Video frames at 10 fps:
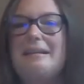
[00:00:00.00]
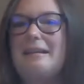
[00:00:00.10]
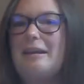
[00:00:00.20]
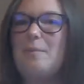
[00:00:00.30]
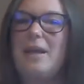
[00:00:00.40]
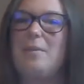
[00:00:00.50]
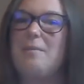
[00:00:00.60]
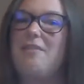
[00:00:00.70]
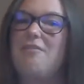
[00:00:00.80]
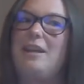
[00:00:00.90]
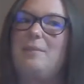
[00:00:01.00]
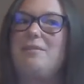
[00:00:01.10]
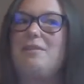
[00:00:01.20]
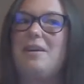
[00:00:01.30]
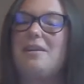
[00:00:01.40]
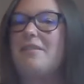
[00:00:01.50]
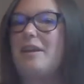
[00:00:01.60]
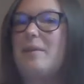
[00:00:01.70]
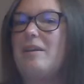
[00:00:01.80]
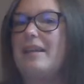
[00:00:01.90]
Maybe my family would walk
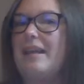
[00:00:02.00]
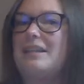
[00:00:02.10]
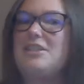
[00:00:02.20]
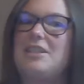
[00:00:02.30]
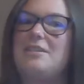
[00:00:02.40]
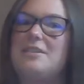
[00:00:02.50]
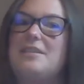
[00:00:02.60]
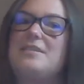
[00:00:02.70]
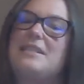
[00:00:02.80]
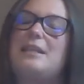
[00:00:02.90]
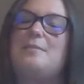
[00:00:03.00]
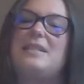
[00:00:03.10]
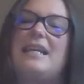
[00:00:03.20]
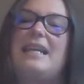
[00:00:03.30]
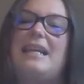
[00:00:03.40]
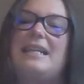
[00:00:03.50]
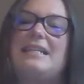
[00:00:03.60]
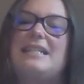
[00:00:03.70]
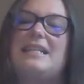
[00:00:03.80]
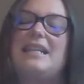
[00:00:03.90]
around me on eggshells on some days.